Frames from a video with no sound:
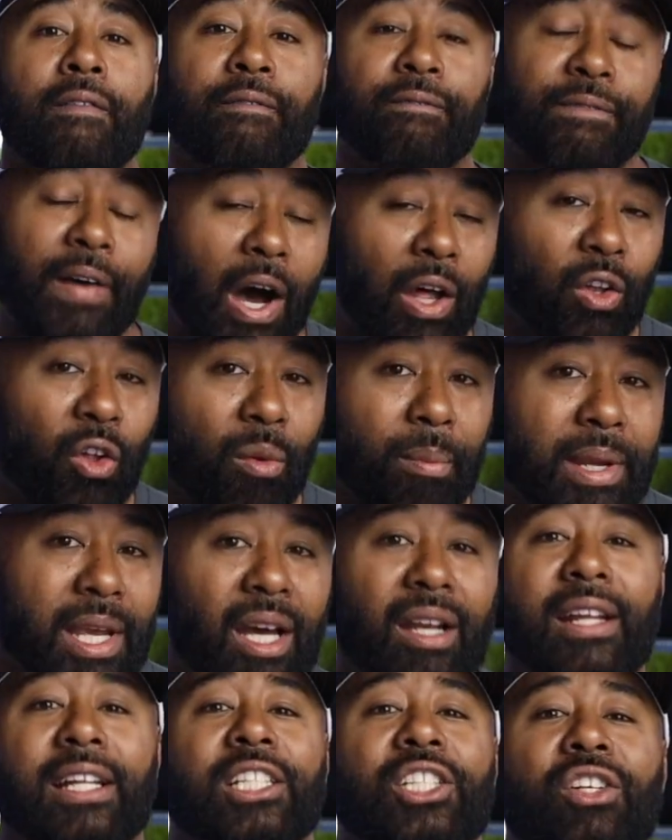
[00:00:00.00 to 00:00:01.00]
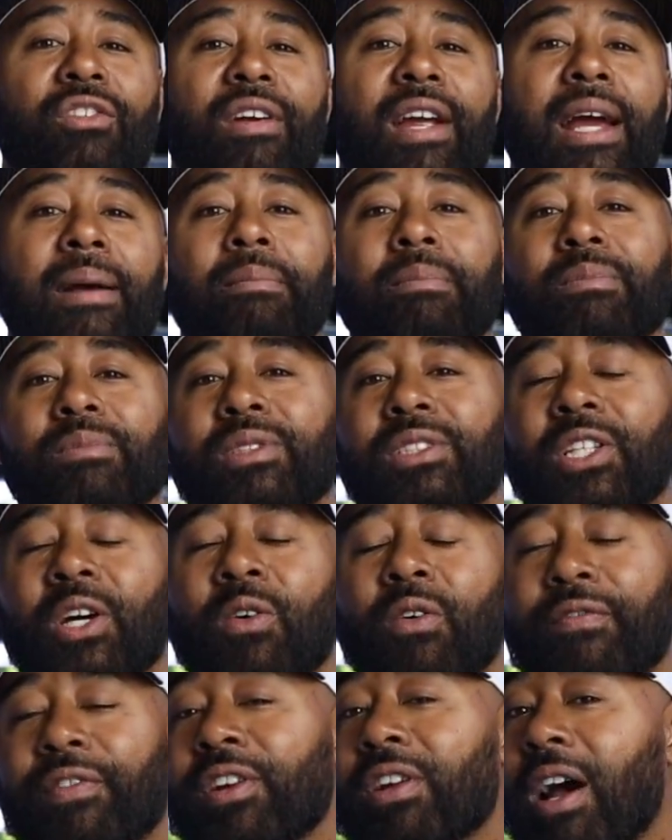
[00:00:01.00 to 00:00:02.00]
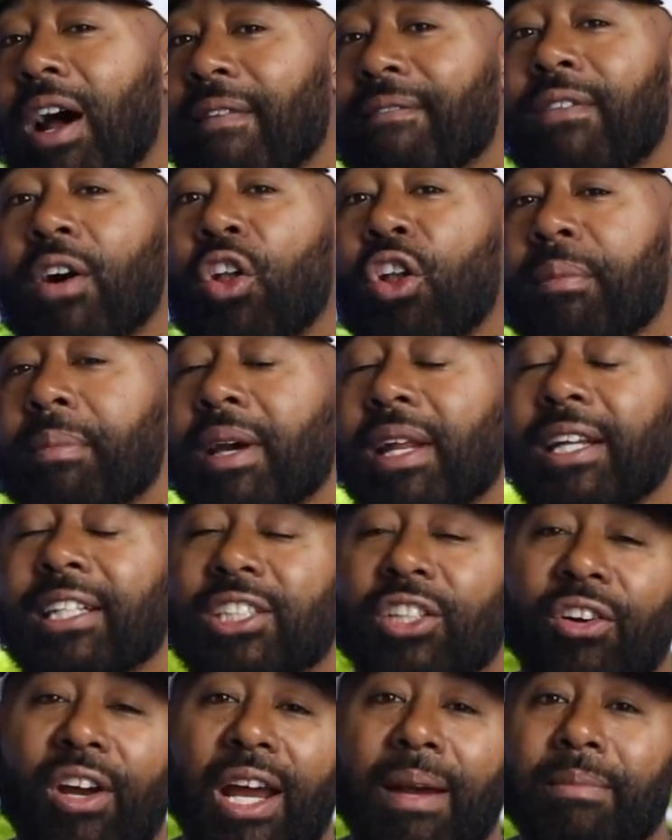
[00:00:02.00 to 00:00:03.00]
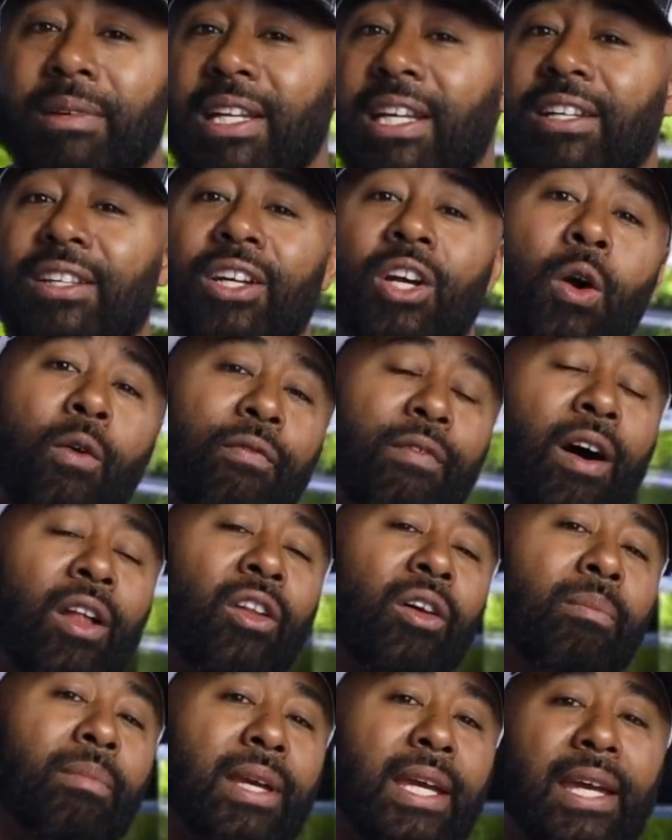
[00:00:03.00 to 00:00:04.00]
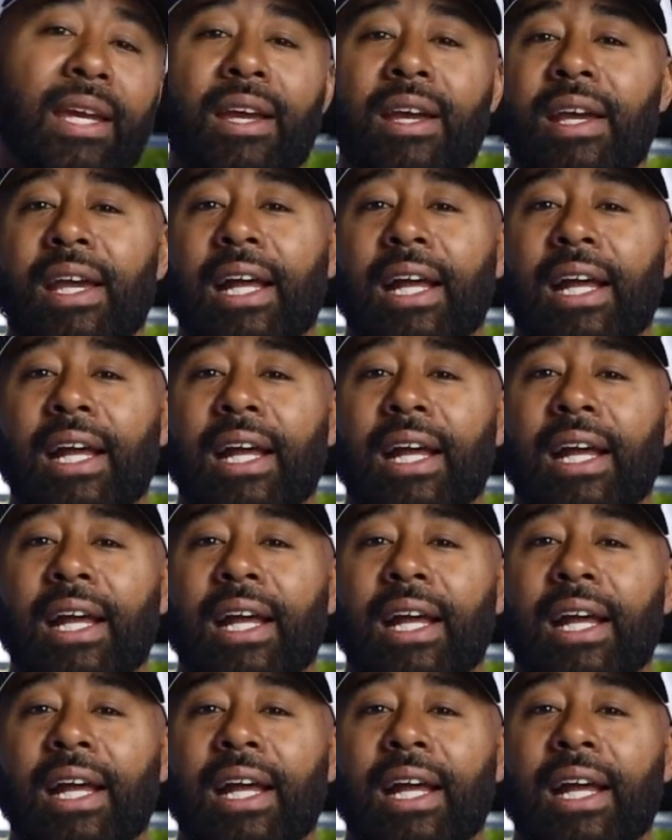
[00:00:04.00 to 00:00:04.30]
follow me on Instagram. So if you're not following me on Instagram, you need to go follow me.